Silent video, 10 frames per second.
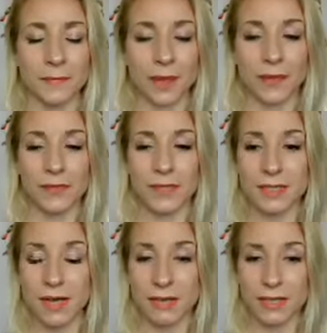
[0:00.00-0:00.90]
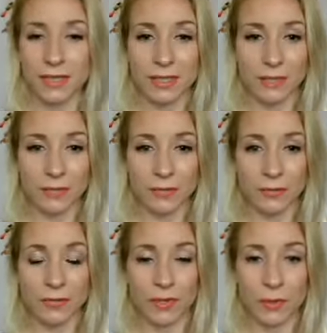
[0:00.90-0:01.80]
I have to say, recently I've had a
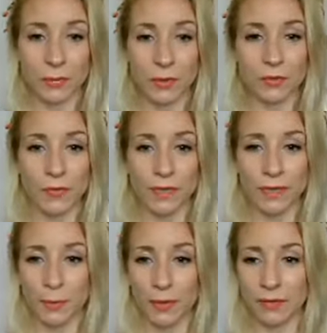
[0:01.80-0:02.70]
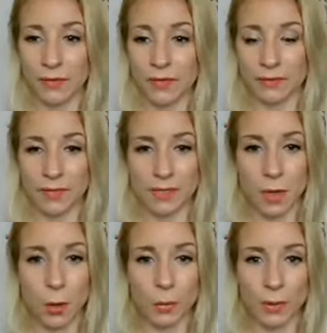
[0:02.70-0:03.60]
really beautiful experience of this
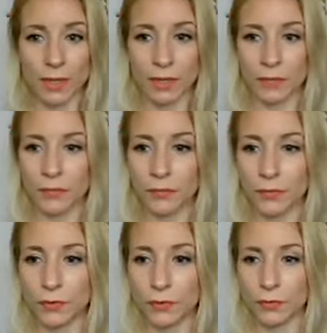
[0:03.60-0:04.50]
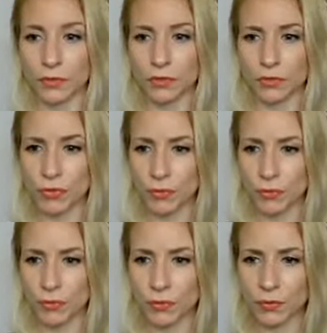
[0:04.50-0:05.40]
opening of, of
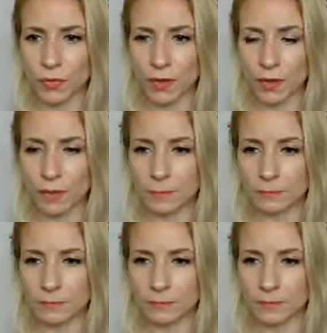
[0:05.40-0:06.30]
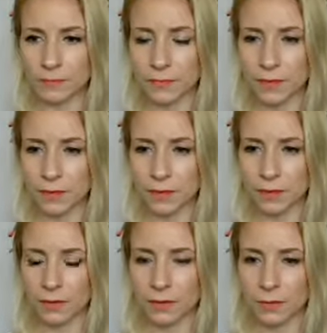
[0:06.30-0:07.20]
truth. Um,
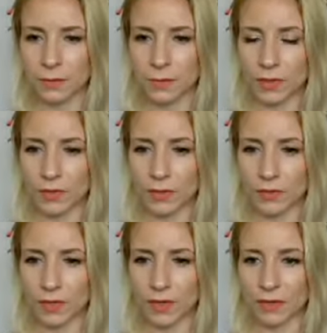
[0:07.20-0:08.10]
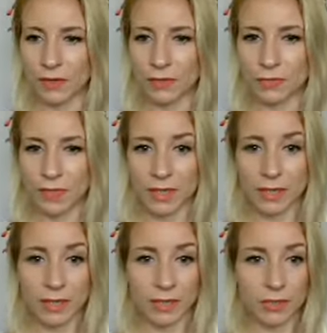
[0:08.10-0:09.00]
with a lover, and
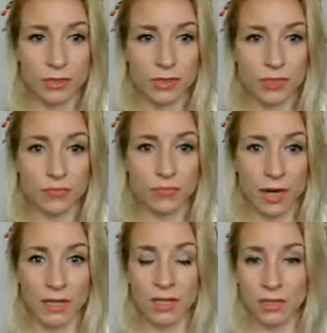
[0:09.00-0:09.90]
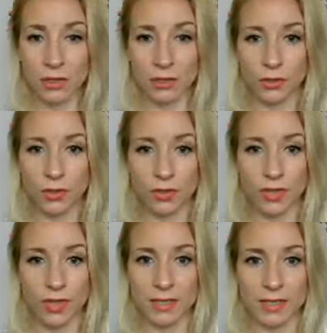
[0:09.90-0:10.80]
really just this radical,
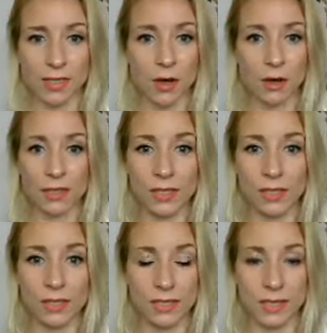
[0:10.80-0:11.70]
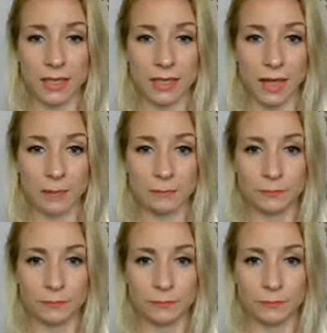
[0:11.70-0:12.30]
authentic honesty that